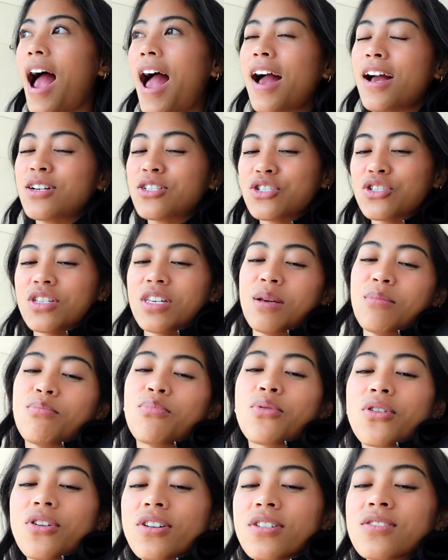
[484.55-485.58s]
Actually,
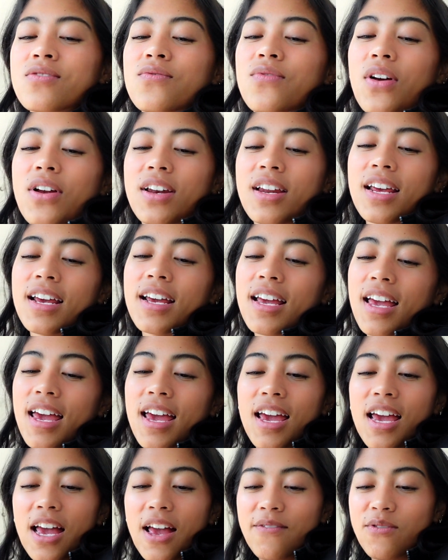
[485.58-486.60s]
Brooks running.
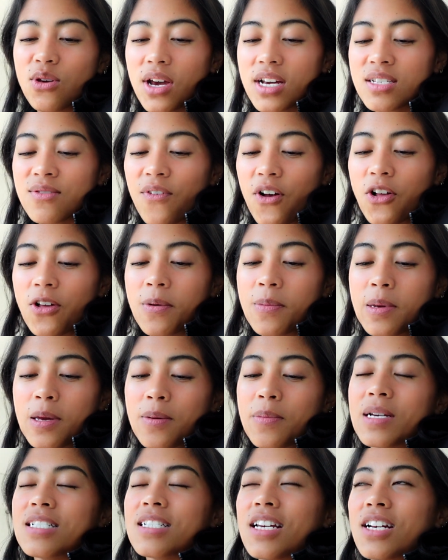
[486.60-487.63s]
If you guys follow me on
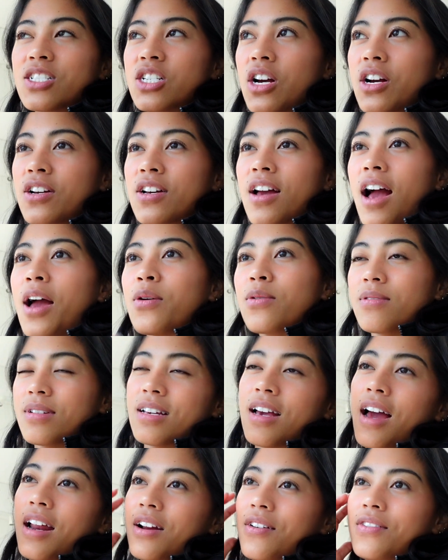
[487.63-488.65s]
my TikTok, I
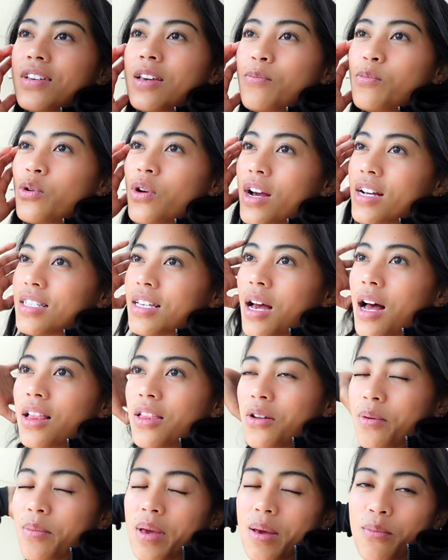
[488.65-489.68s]
kind of keep you guys a
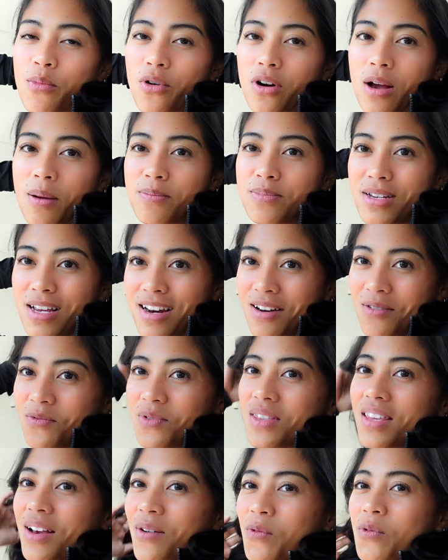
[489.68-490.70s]
little bit more updated
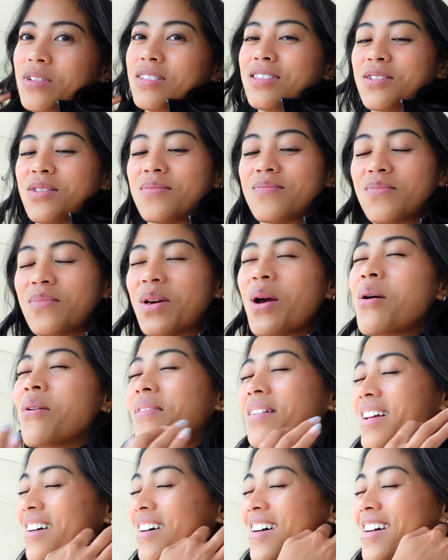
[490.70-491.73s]
with like what's
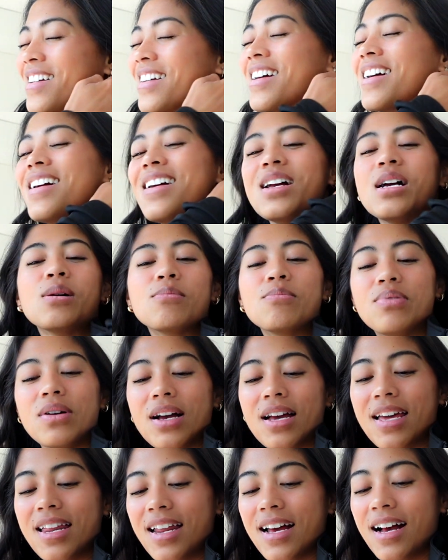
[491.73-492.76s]
going on,
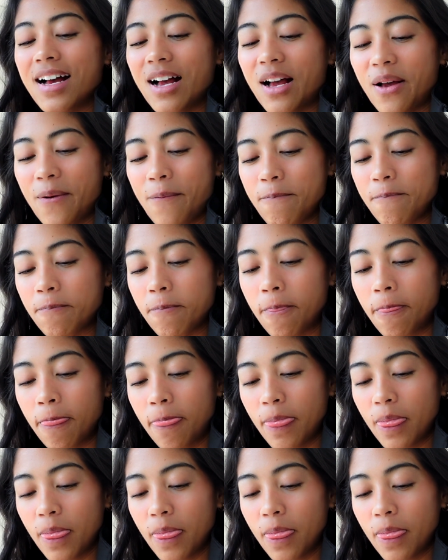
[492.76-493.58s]
but um